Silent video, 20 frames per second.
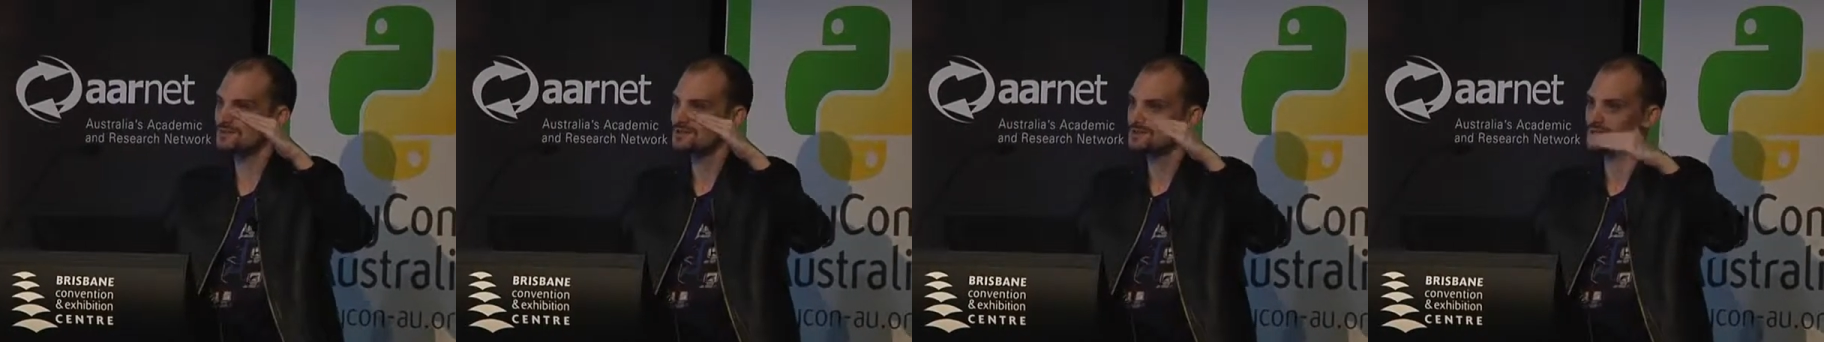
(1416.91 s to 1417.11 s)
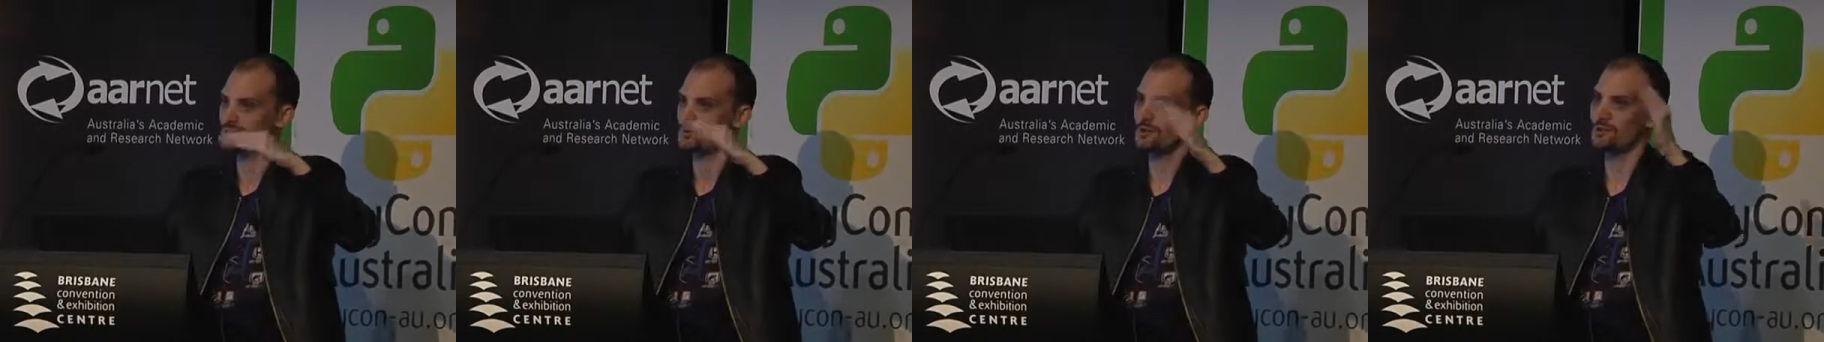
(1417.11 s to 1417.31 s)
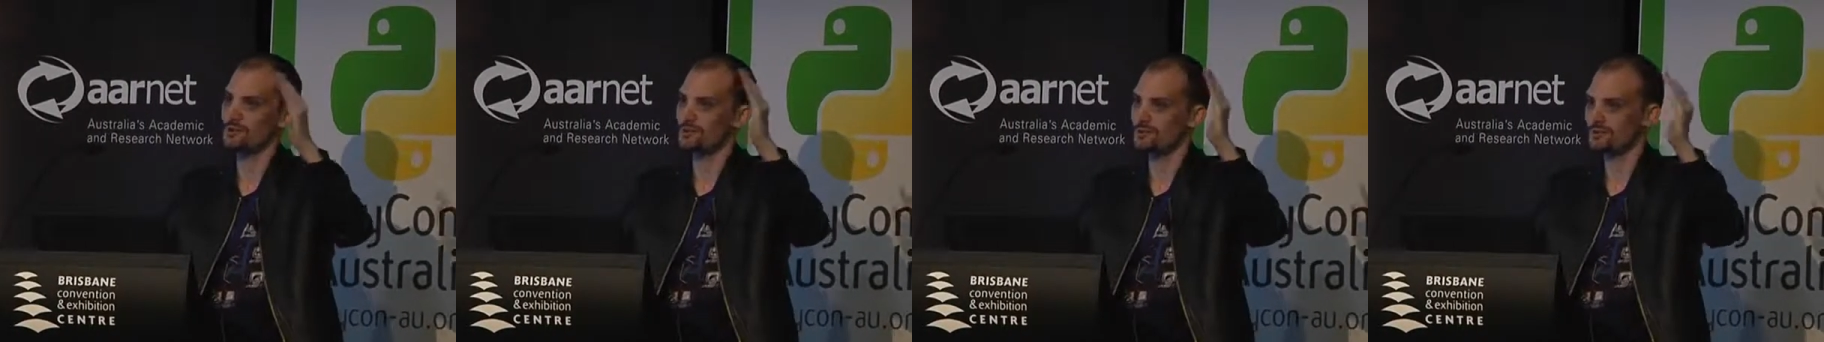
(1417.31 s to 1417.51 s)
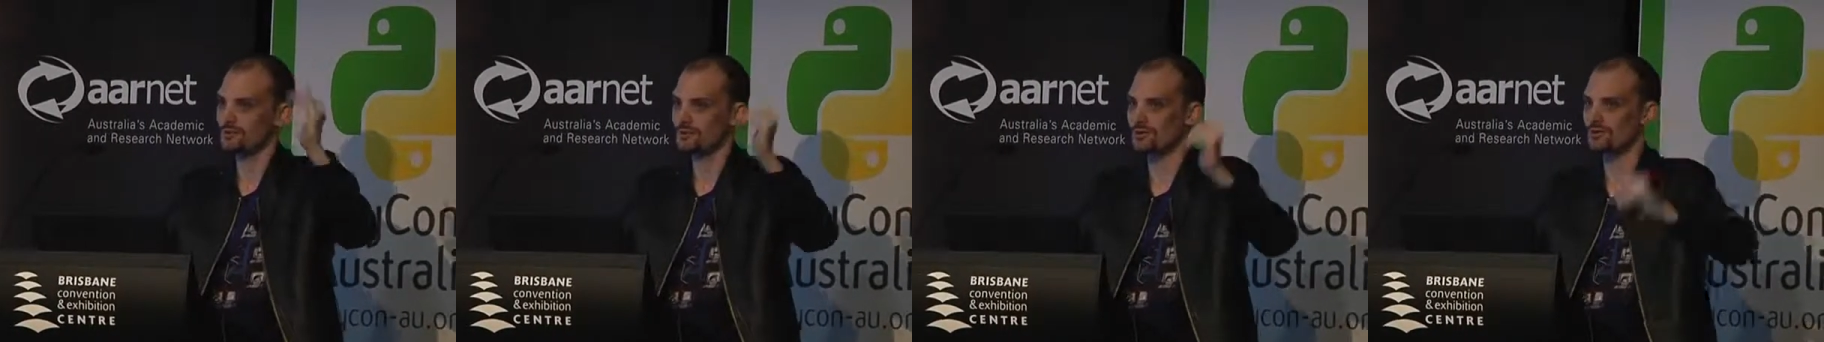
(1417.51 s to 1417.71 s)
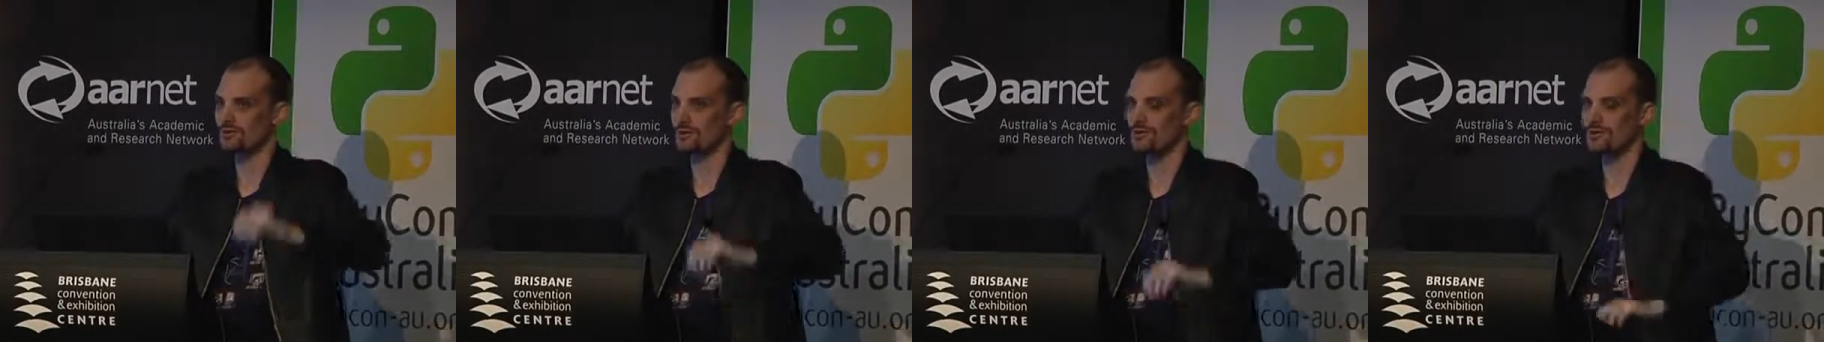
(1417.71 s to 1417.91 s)
saw a whole lot
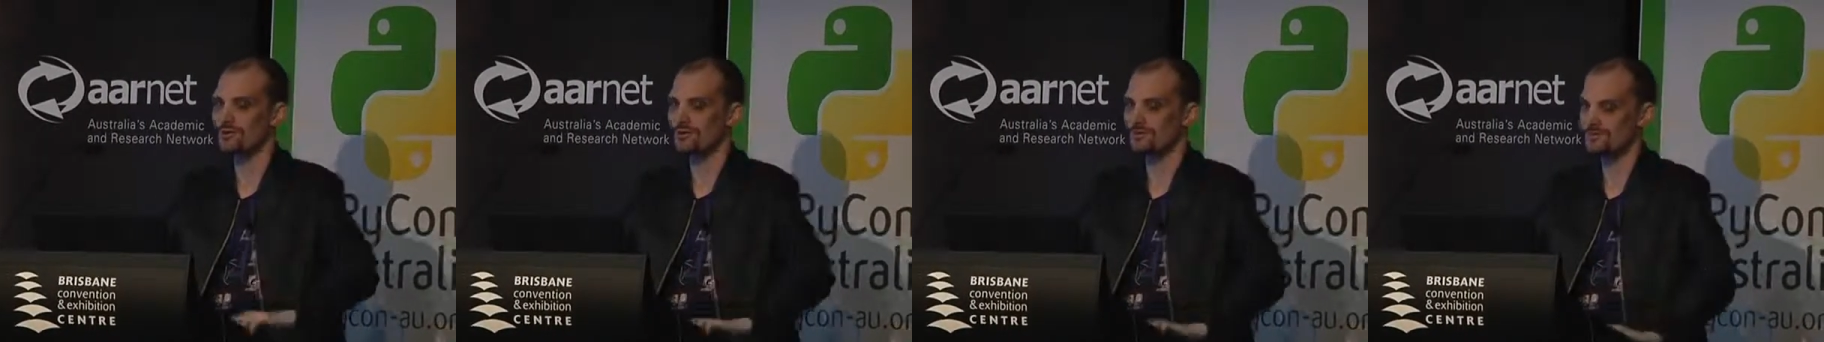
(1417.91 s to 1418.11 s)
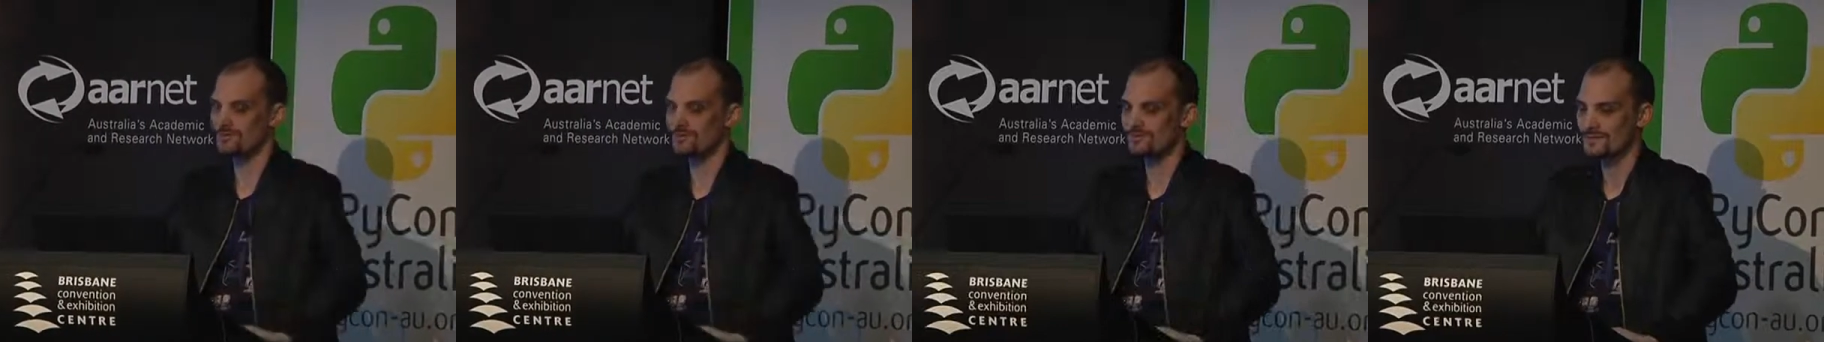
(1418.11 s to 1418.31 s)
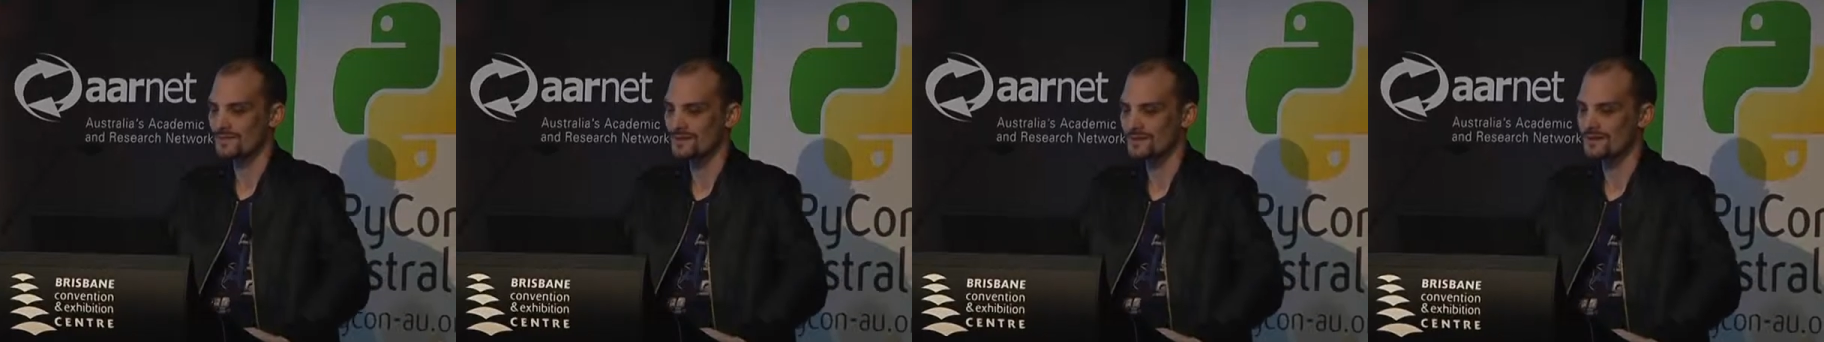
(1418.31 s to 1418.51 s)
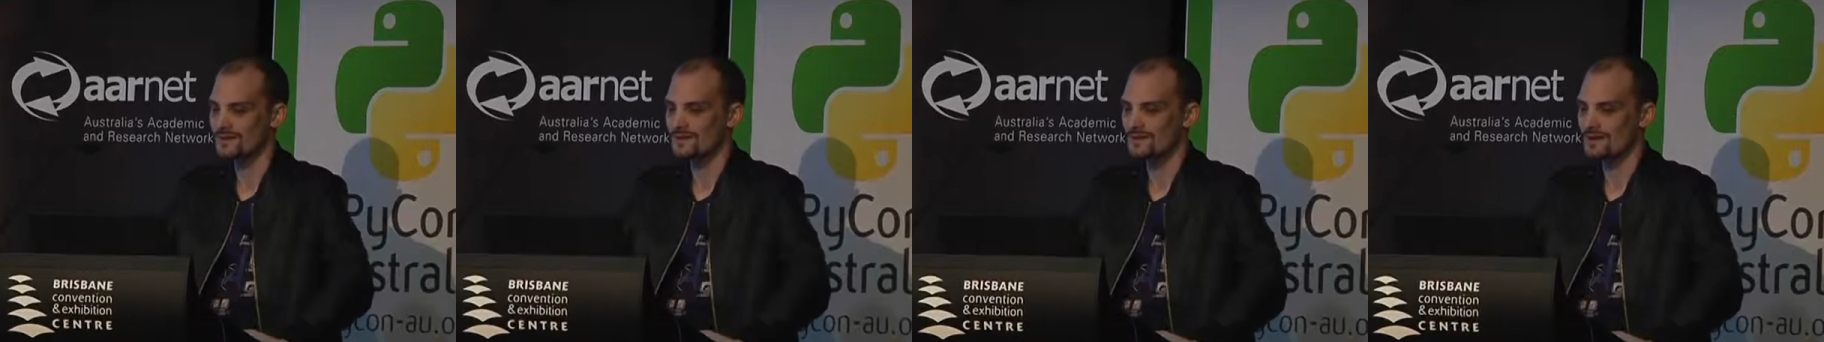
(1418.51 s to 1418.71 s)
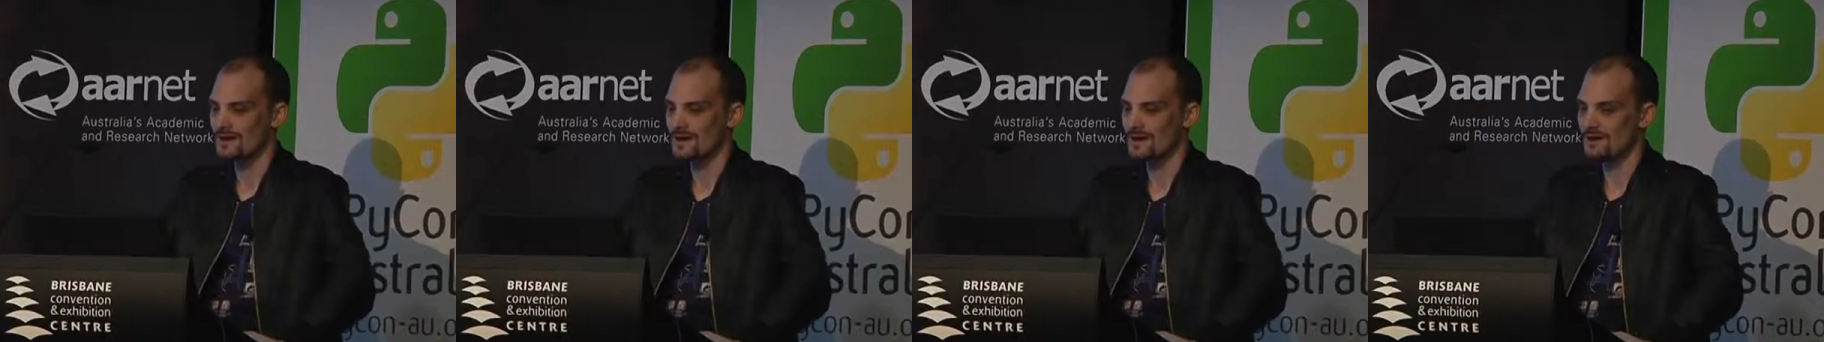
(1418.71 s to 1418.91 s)

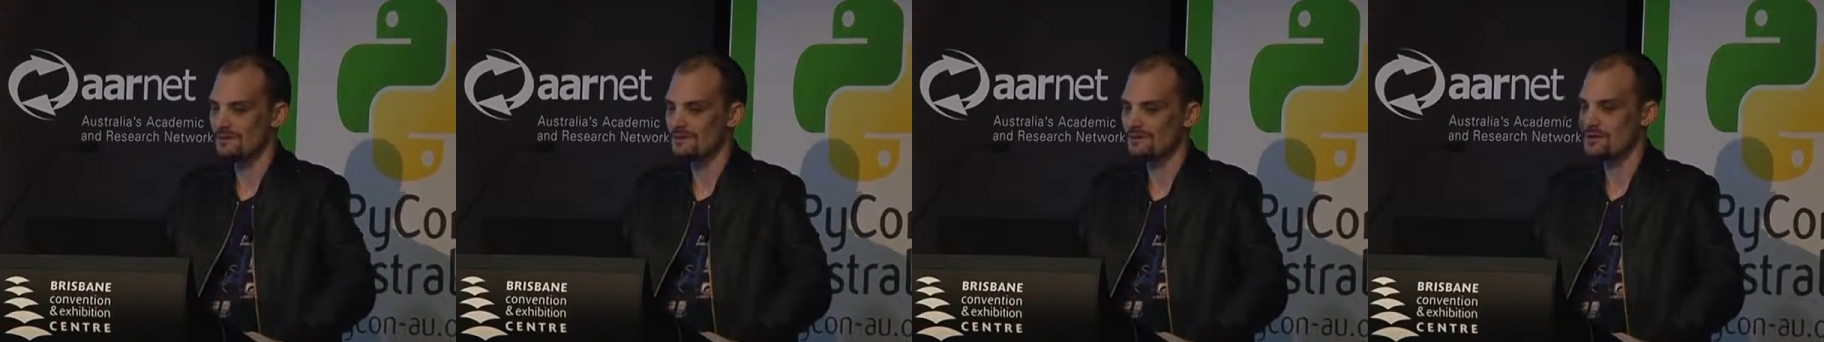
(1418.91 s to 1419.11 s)
of